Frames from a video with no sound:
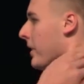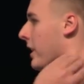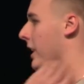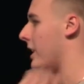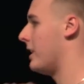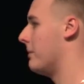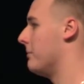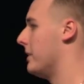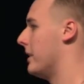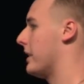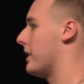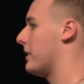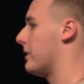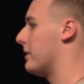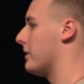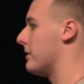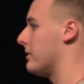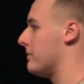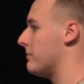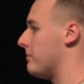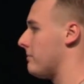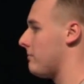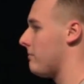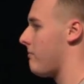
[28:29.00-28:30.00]
and I'm like,
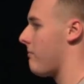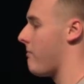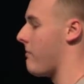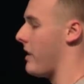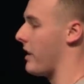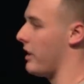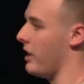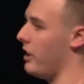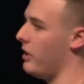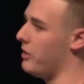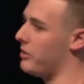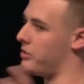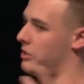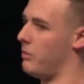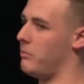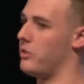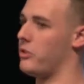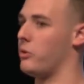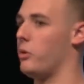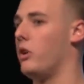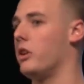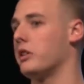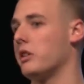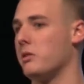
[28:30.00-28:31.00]
oh,
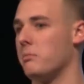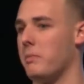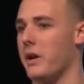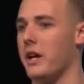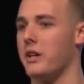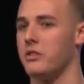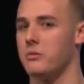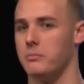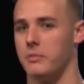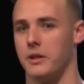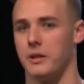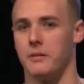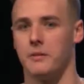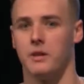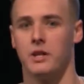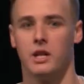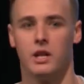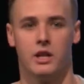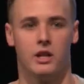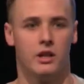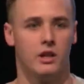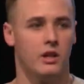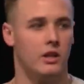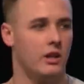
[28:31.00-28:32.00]
someone's walking past me,
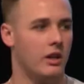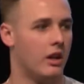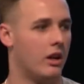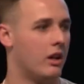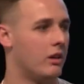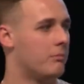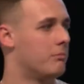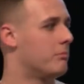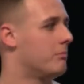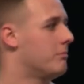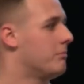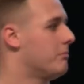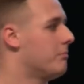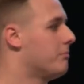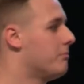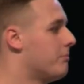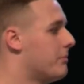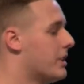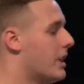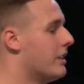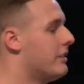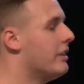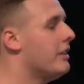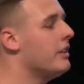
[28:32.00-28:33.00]

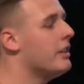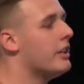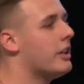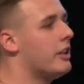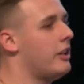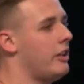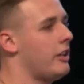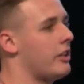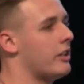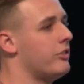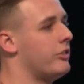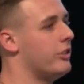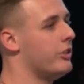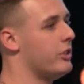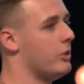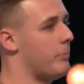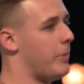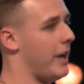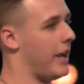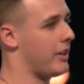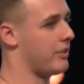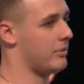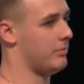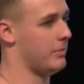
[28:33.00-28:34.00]
but I didn't hear it continue
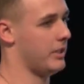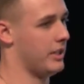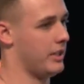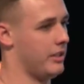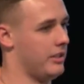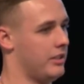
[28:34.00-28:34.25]
past me.